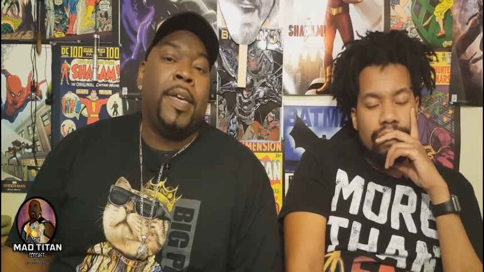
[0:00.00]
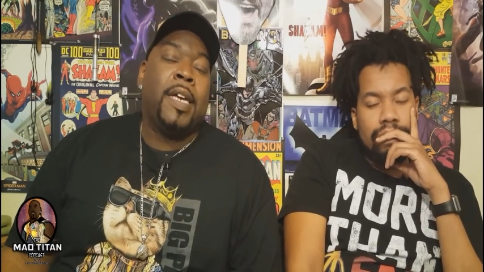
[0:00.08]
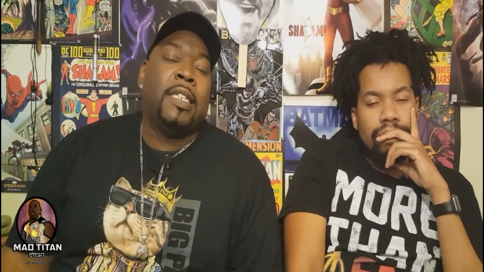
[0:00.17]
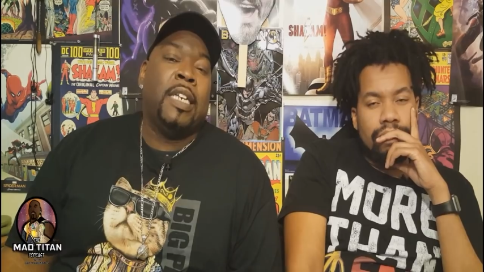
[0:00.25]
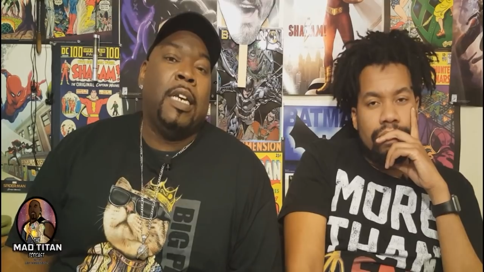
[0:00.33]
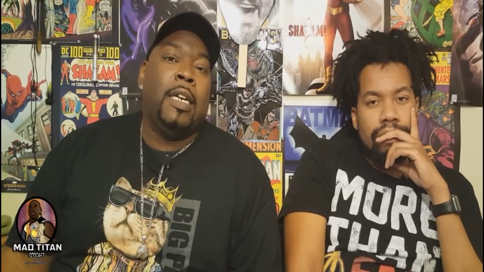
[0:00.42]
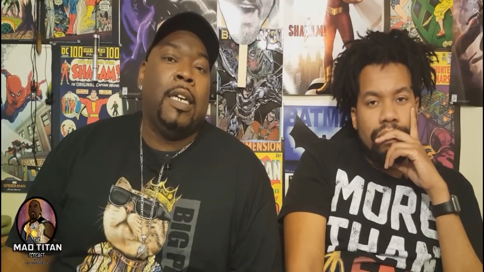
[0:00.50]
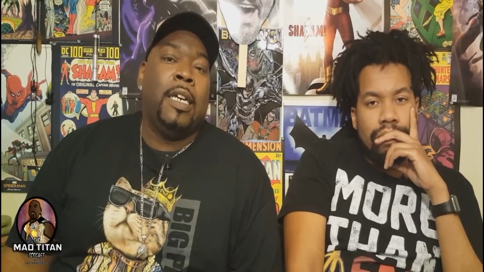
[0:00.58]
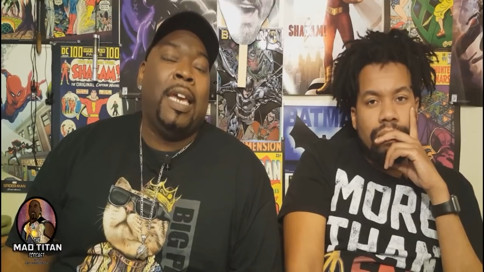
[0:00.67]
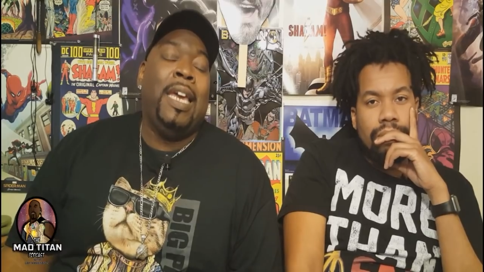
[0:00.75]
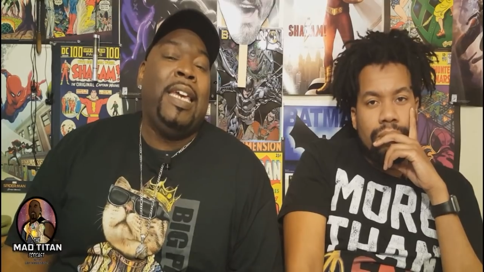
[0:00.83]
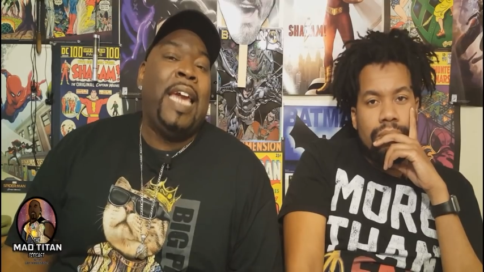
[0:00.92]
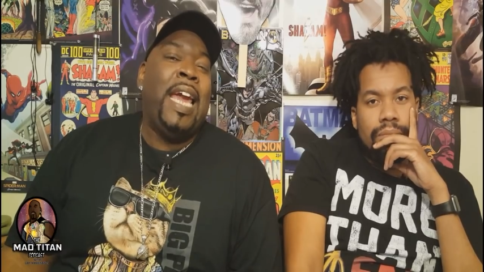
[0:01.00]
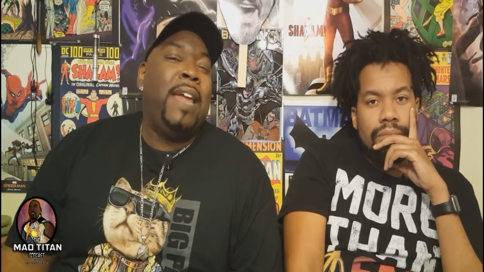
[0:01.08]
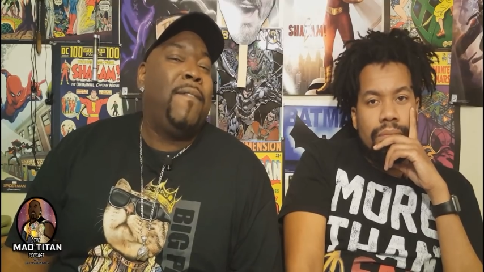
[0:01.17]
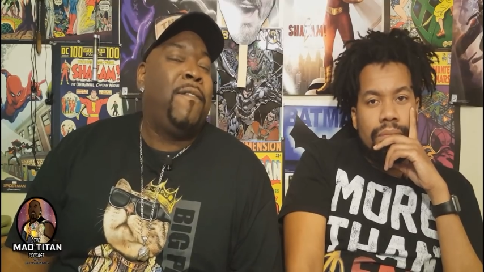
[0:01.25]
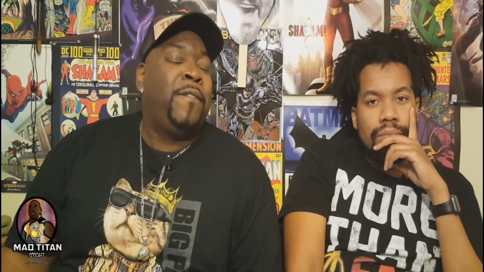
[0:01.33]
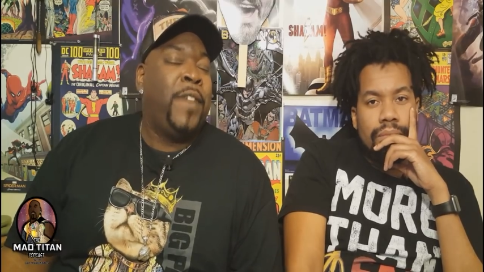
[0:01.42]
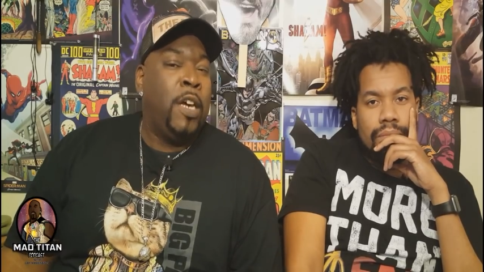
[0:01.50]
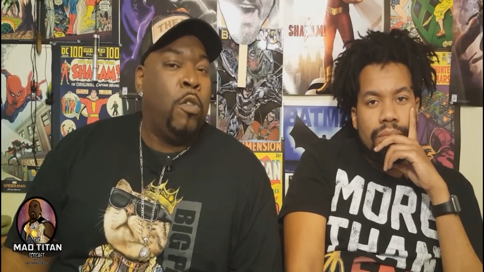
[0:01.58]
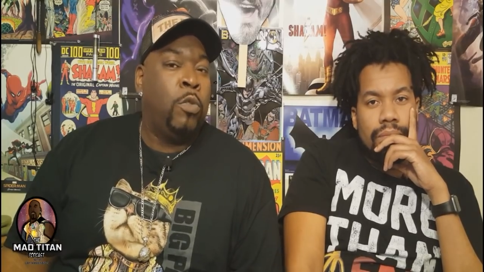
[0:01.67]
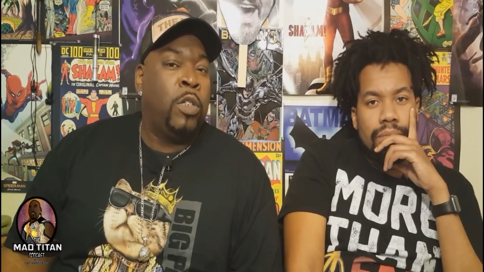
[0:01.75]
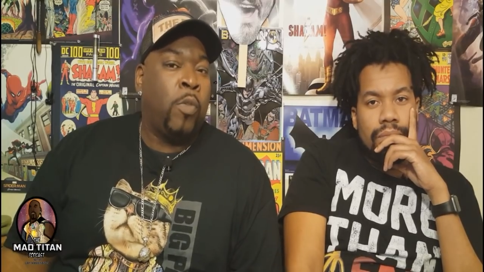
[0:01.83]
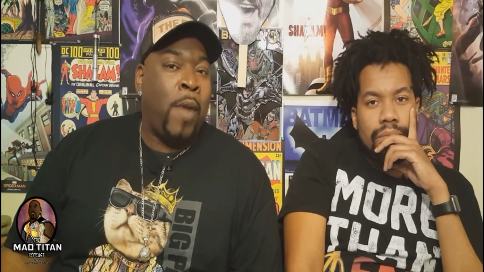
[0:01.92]
Speaker 1: because he he can't
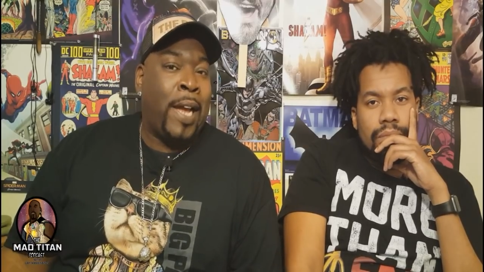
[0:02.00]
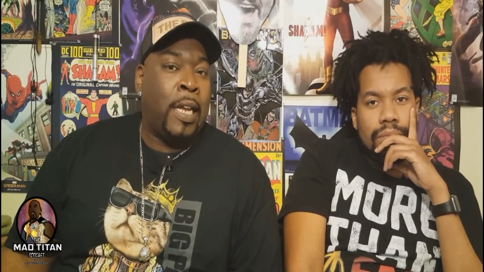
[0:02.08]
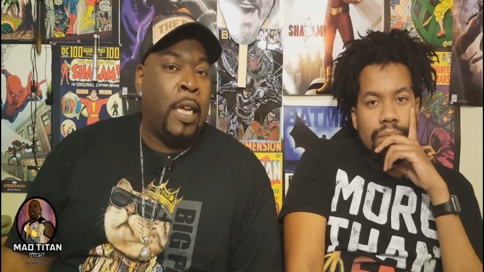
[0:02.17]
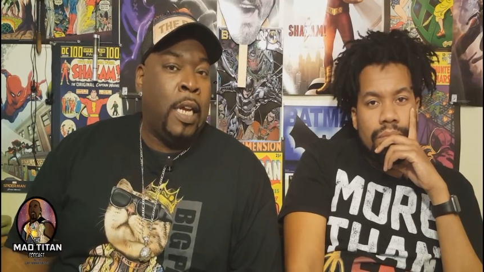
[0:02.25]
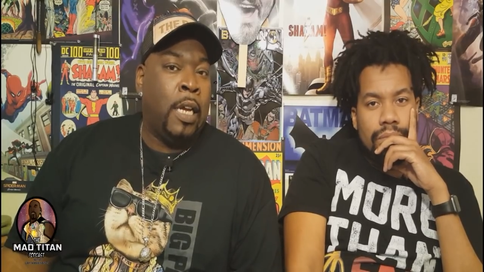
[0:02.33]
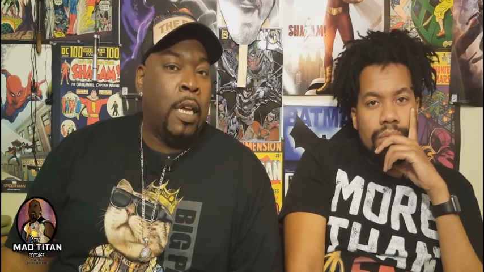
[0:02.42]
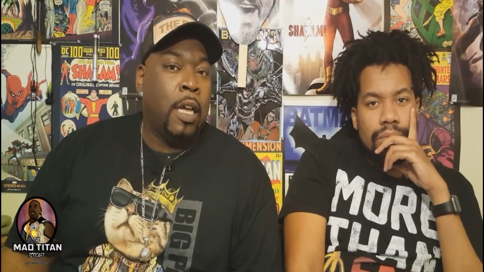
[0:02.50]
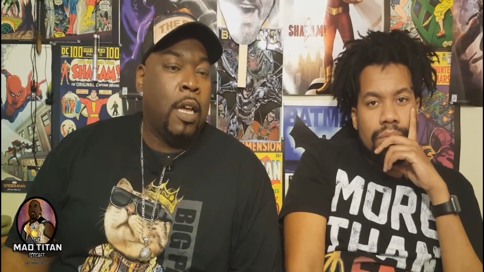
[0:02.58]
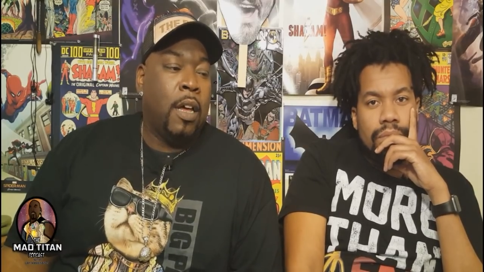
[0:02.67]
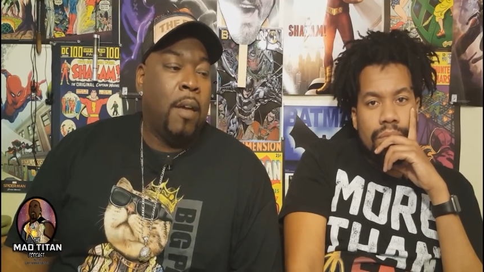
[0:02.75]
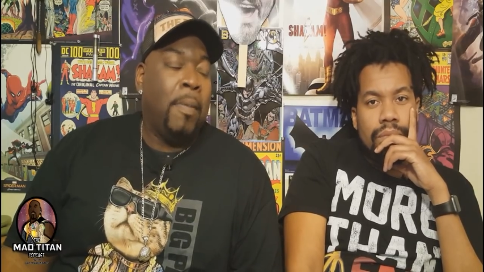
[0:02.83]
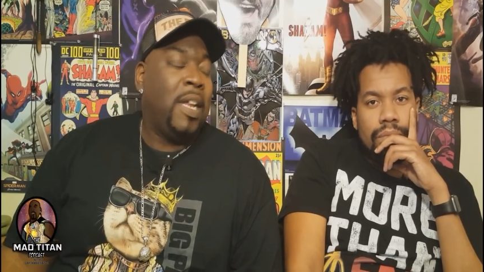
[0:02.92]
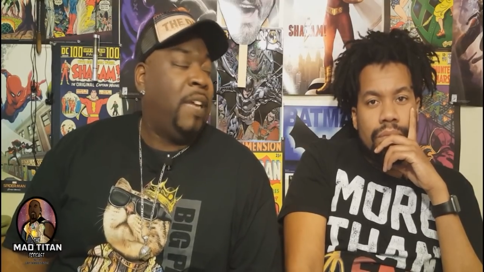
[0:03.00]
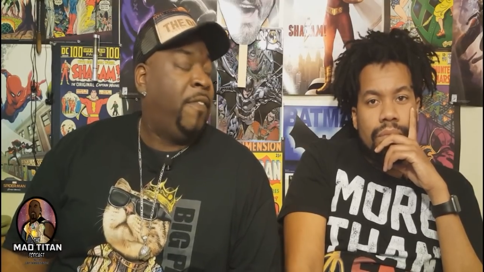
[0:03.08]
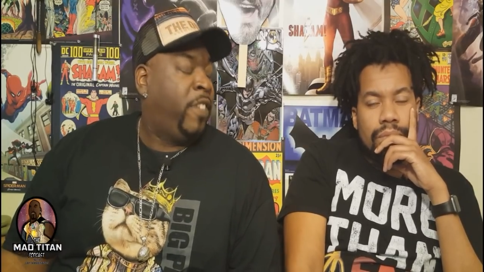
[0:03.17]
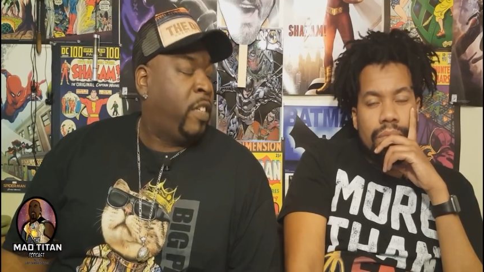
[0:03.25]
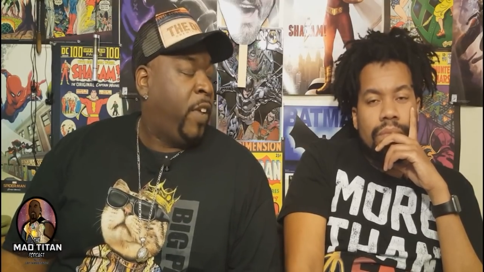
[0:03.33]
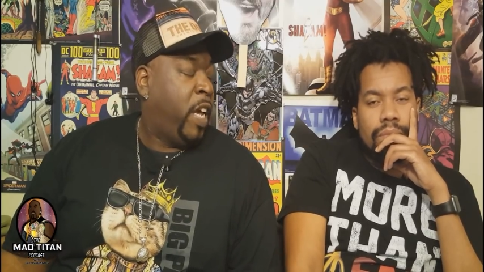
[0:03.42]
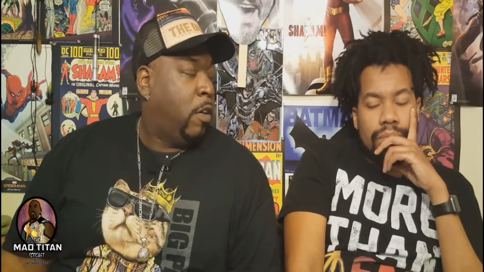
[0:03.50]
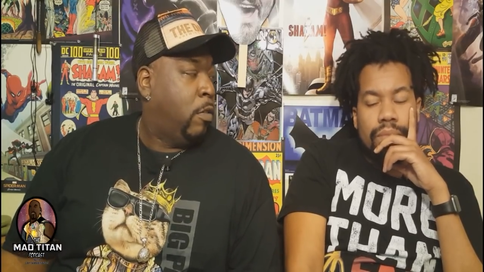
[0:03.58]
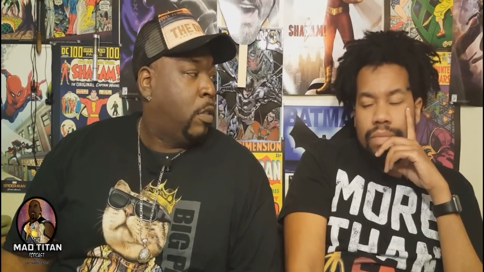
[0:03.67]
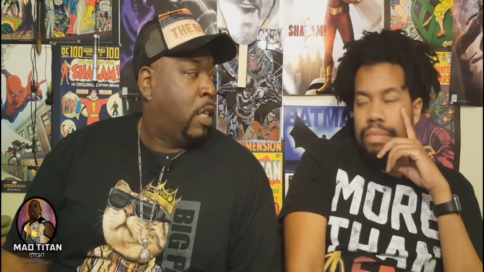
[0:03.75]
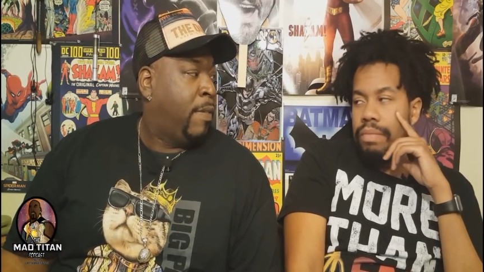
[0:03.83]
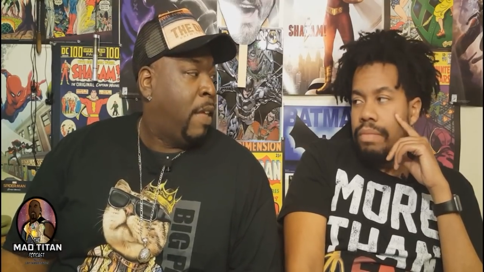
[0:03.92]
feel directly, but he
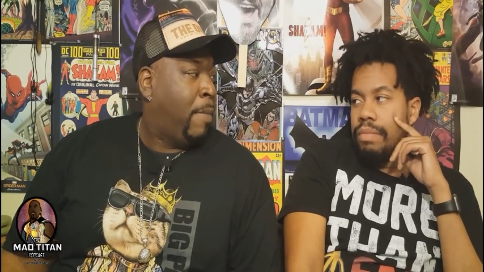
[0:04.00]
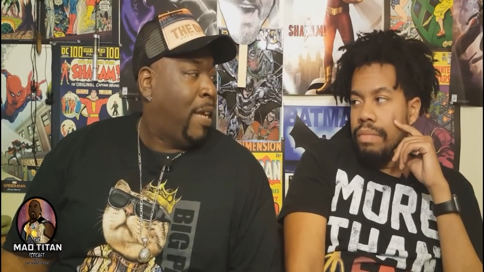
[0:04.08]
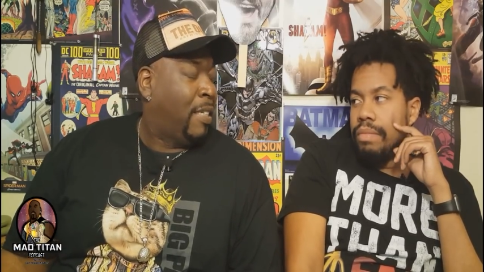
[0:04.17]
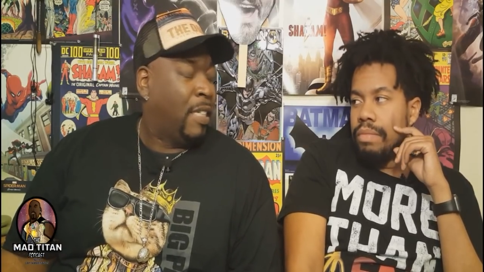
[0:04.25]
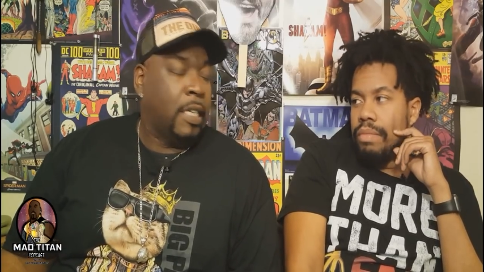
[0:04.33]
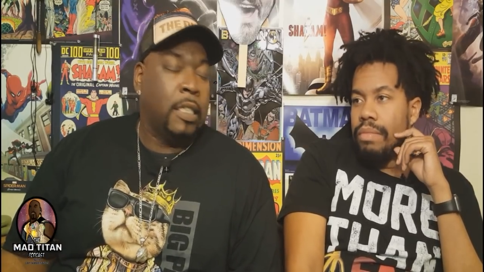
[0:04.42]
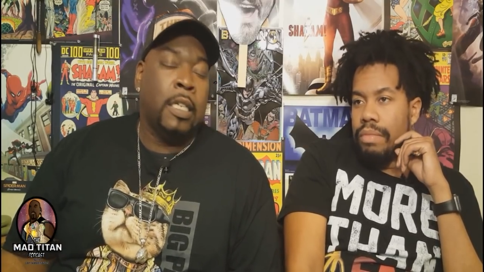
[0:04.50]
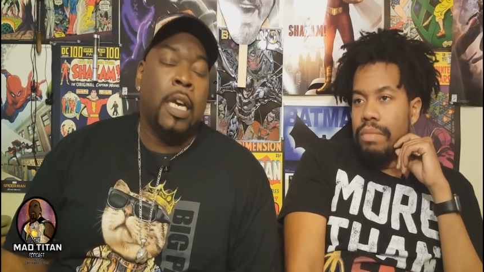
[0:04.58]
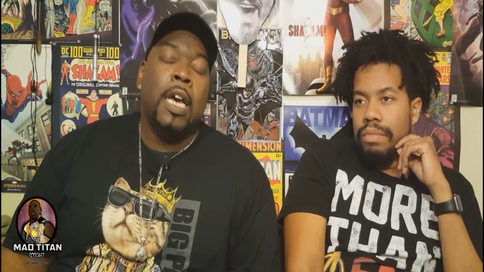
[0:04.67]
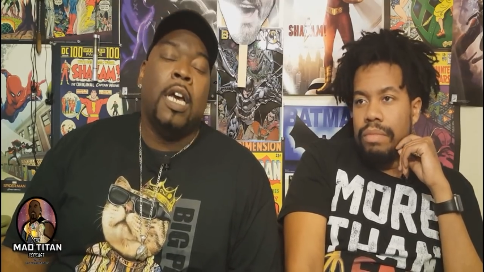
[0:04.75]
feels if that makes sense.